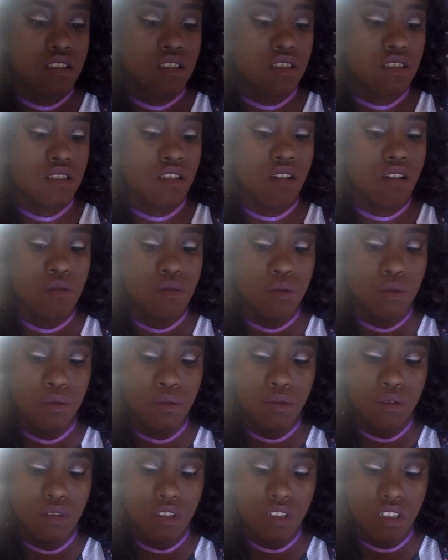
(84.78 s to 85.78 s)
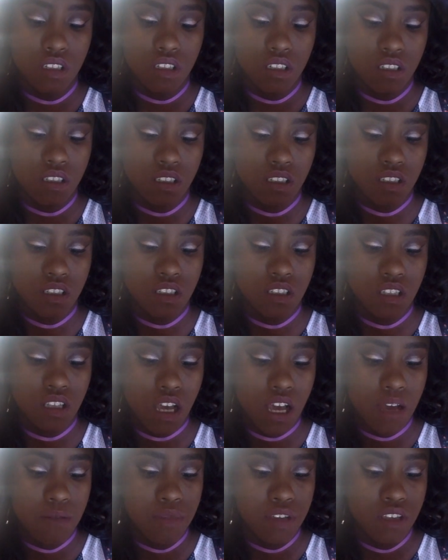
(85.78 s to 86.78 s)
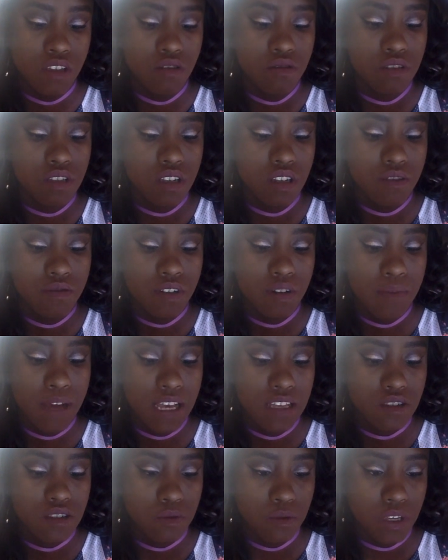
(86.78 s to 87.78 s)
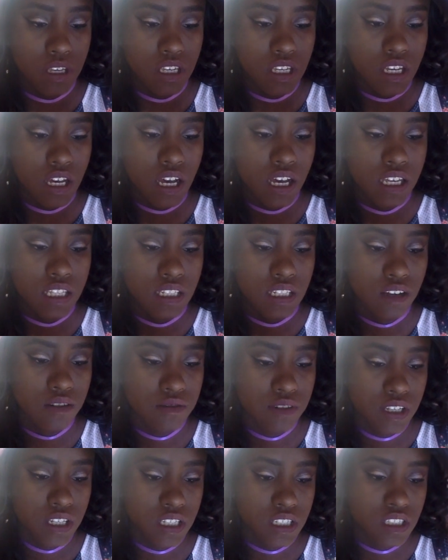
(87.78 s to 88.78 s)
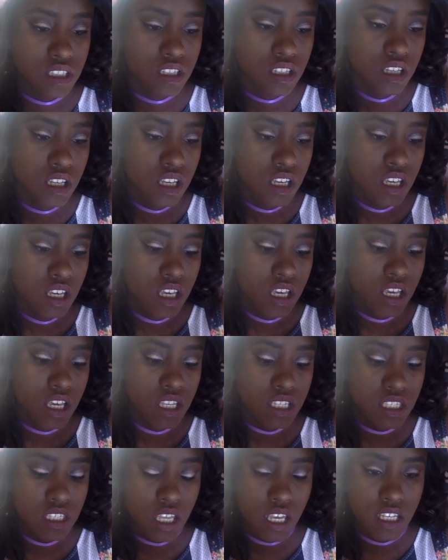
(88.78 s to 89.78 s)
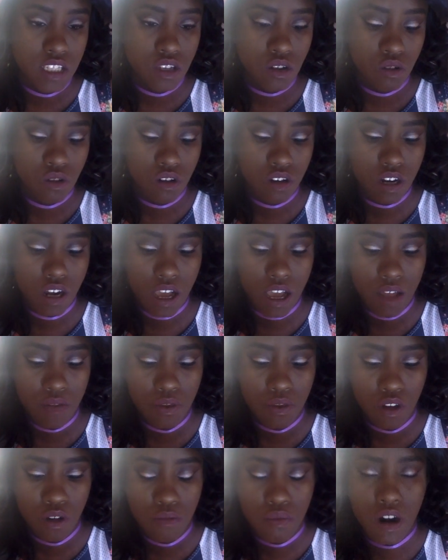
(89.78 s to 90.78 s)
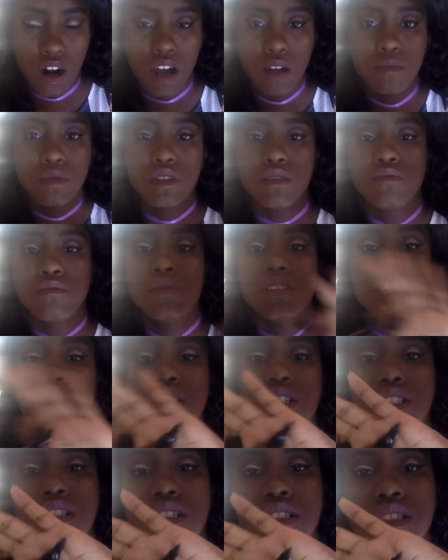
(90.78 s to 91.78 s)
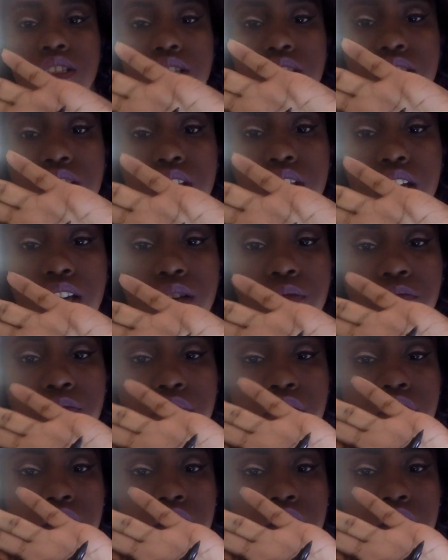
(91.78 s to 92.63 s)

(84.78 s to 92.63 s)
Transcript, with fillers: So cool. So I've been using it for the past week. I love it. It stays on. I have no problems. This is the tip.